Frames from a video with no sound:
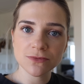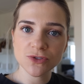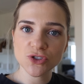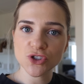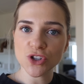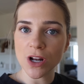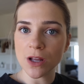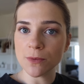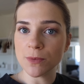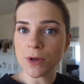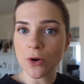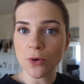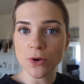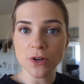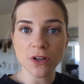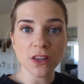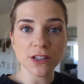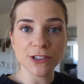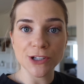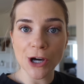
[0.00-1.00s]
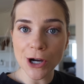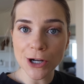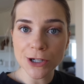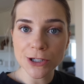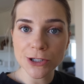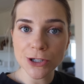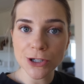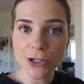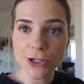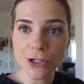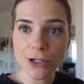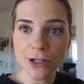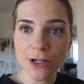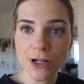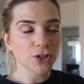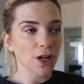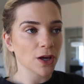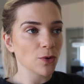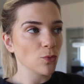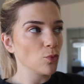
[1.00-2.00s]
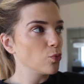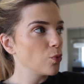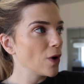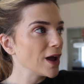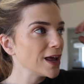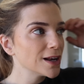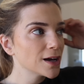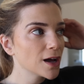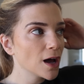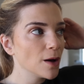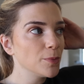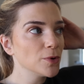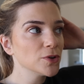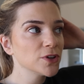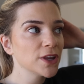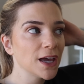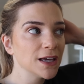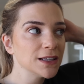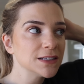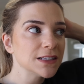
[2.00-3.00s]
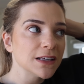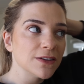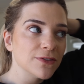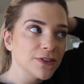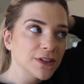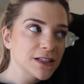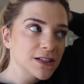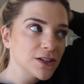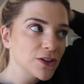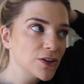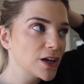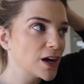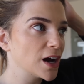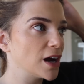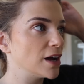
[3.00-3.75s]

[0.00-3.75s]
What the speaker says: Should I be going to the doctor? Should I wait a couple days, see if it's still there?